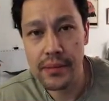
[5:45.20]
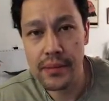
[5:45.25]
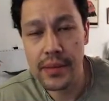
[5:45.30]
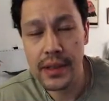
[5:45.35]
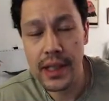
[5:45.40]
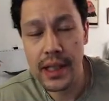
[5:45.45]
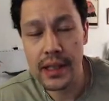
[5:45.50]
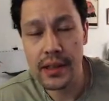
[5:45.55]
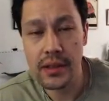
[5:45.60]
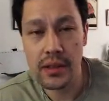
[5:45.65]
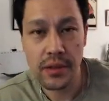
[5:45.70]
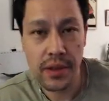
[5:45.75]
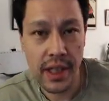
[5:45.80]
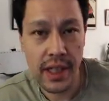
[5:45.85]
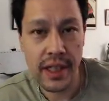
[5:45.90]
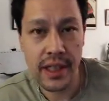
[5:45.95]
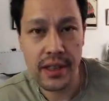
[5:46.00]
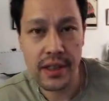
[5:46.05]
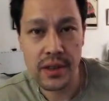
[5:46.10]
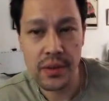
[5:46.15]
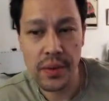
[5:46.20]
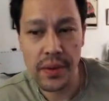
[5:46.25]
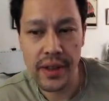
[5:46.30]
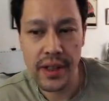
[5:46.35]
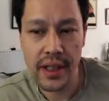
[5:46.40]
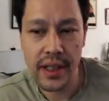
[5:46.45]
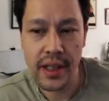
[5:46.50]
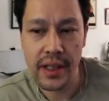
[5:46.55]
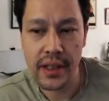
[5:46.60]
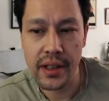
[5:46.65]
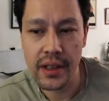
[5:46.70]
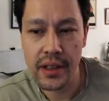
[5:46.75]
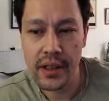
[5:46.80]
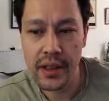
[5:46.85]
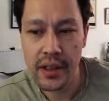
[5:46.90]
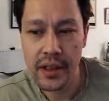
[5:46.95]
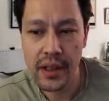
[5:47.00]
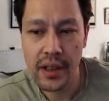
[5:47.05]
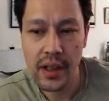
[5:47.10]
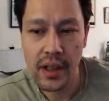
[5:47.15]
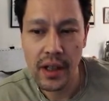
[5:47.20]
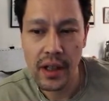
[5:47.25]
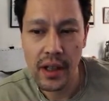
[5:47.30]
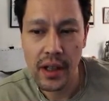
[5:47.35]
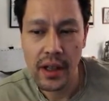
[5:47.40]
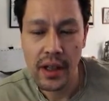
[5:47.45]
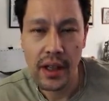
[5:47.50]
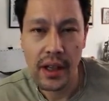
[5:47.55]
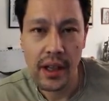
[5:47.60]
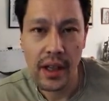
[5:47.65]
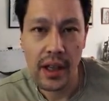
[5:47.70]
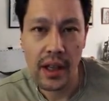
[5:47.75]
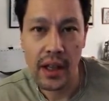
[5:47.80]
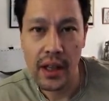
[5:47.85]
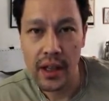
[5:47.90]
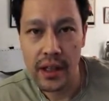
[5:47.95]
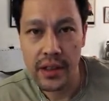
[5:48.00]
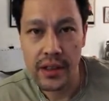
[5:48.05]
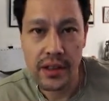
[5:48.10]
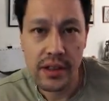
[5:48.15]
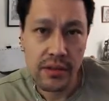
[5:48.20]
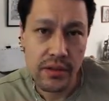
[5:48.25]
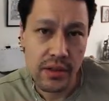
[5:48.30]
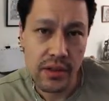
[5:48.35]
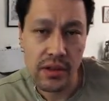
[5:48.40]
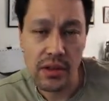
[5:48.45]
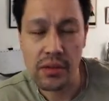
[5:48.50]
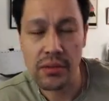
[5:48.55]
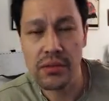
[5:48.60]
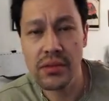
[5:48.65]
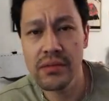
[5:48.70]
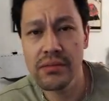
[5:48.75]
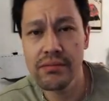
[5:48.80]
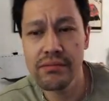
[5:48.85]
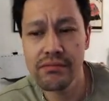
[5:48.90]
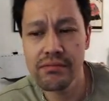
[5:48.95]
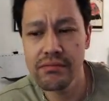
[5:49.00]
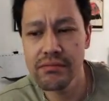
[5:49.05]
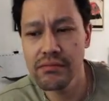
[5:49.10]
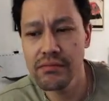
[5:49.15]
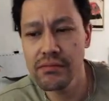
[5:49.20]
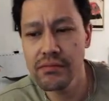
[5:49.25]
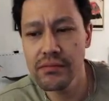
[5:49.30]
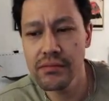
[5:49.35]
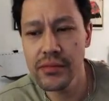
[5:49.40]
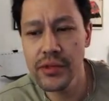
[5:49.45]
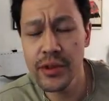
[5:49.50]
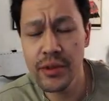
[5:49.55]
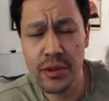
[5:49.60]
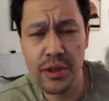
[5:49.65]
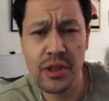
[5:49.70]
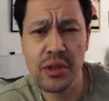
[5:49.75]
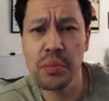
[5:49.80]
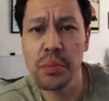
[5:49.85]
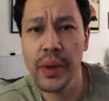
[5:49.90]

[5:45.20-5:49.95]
get gradients with ink, and you know just